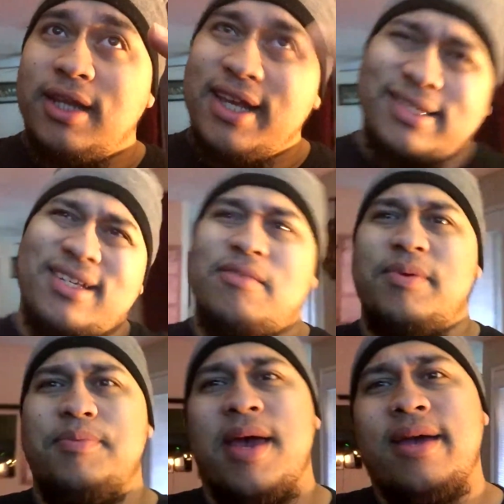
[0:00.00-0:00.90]
It's gonna be
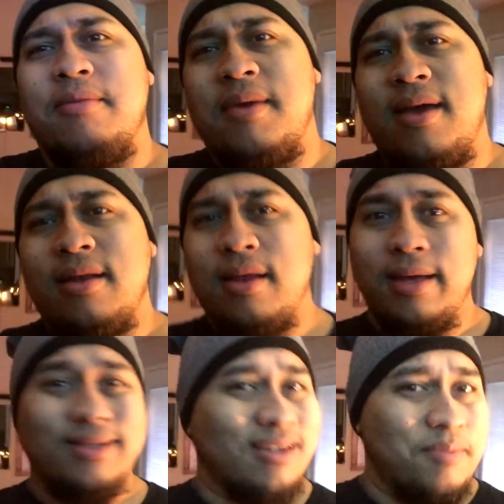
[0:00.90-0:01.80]
banging, man.
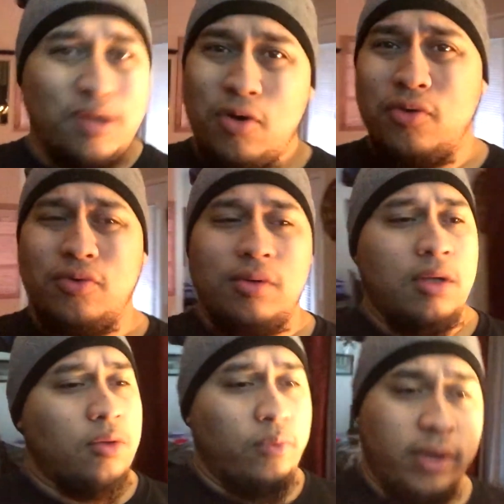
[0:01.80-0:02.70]
It's gonna be cool.
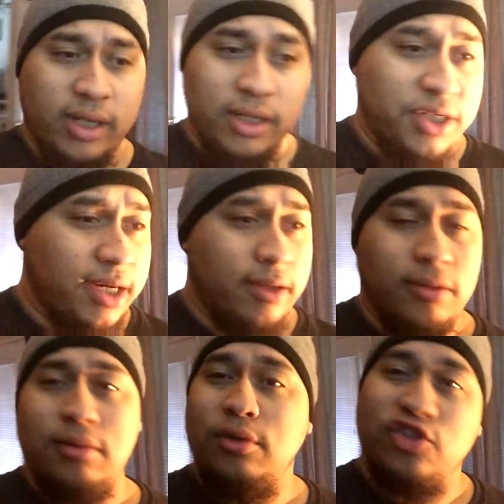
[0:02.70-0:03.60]
We're gonna
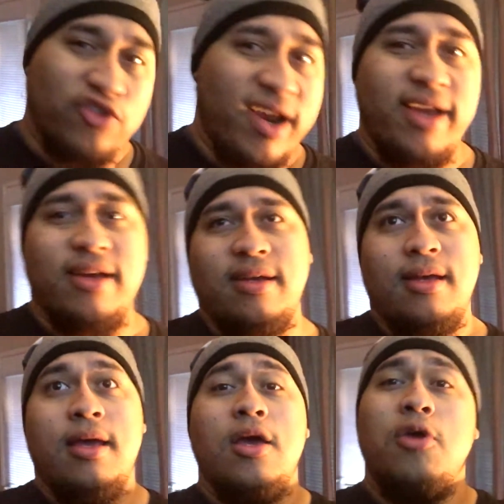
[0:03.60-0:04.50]
chill, drink,
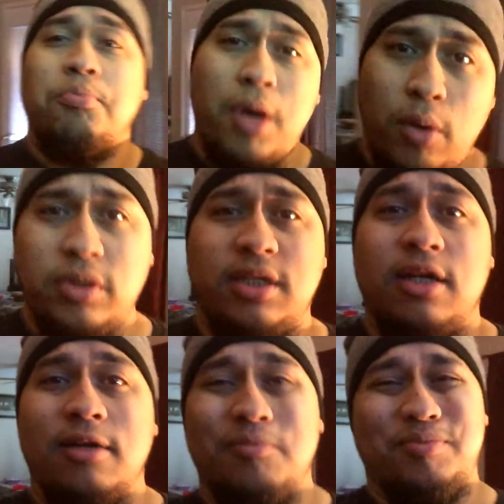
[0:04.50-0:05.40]
post
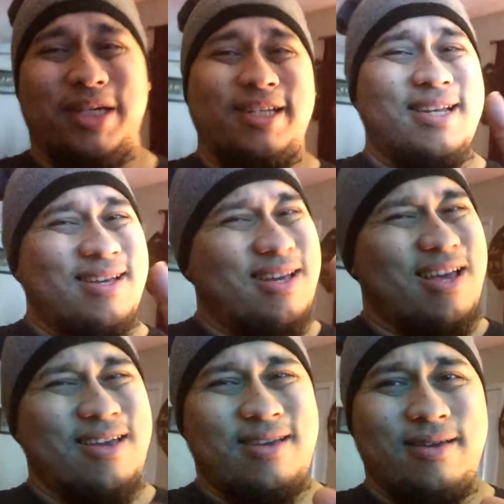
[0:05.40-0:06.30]
up, but
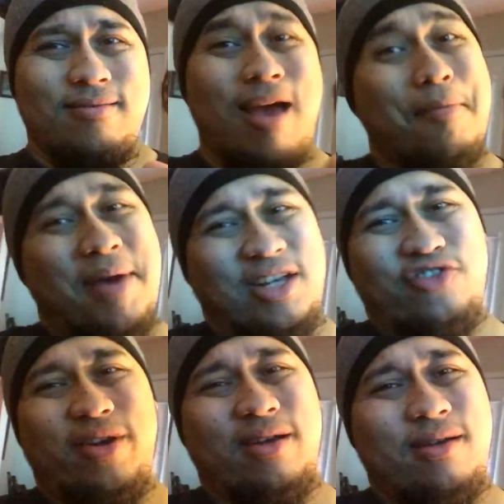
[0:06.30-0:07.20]
uh, I might
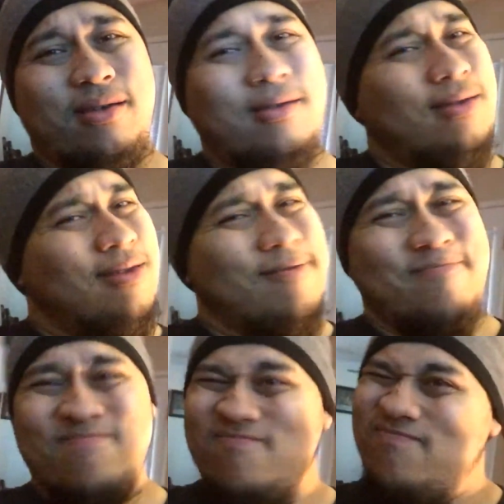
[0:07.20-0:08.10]
drink.
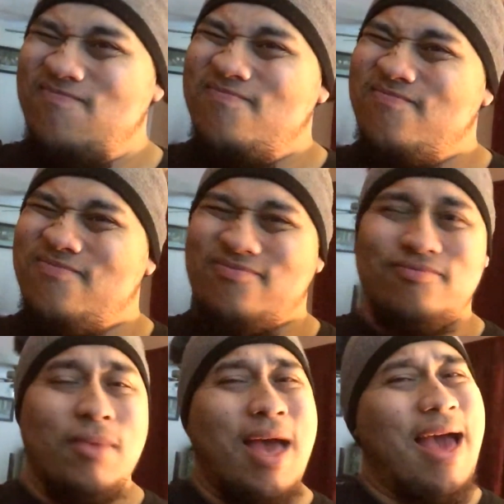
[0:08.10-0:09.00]
Mm.
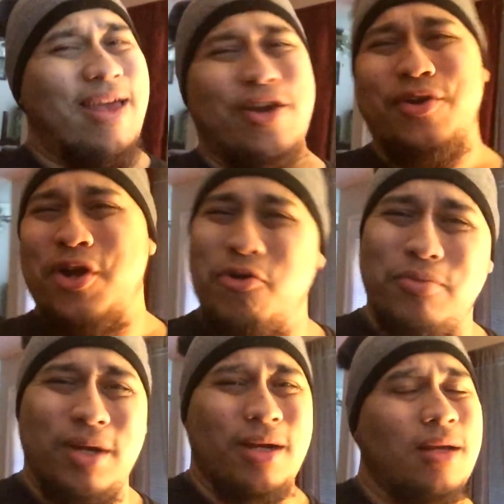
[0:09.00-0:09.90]
I don't know,
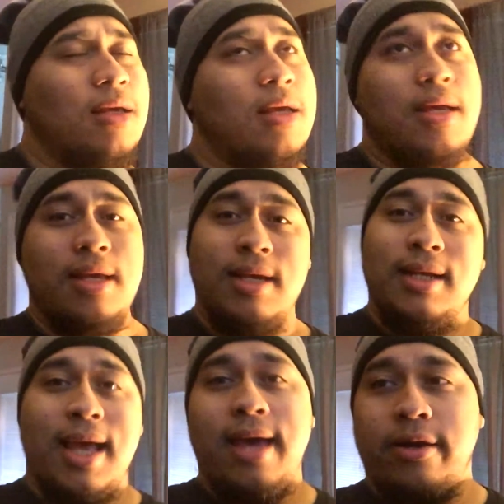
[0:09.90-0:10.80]
bro.
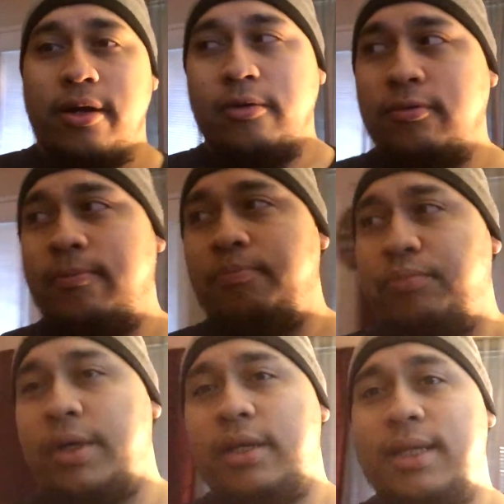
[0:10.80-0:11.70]
I don't know,
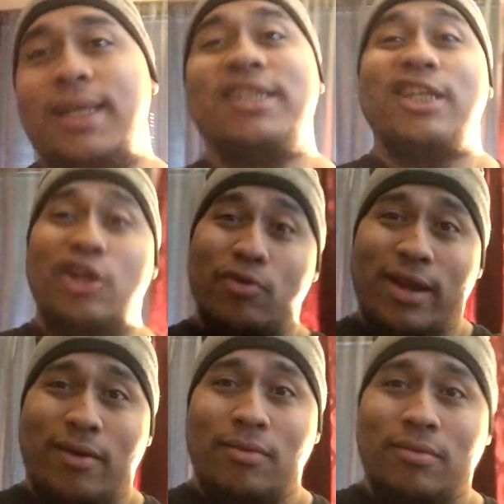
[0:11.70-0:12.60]
but it's gonna go
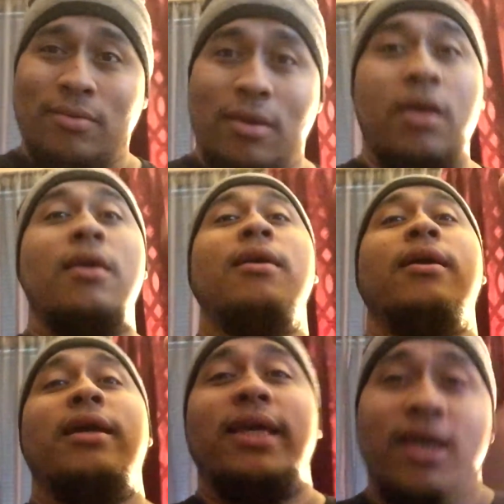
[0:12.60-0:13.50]
down.
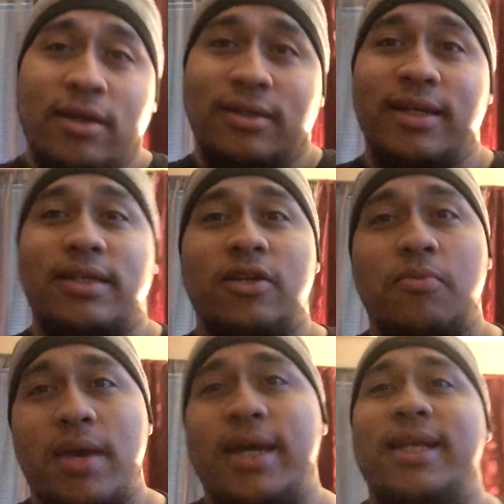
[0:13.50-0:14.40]
Y'all stay tuned,
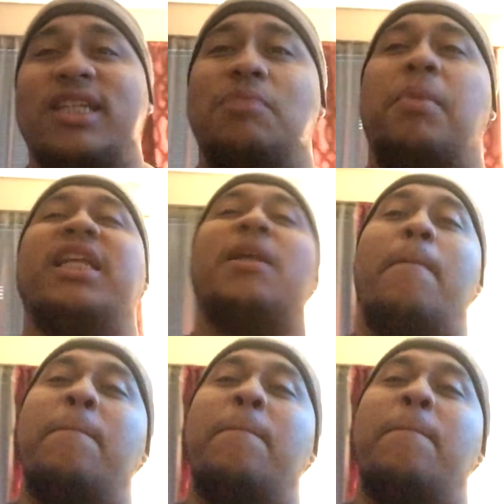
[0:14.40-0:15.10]
man, cause it's about to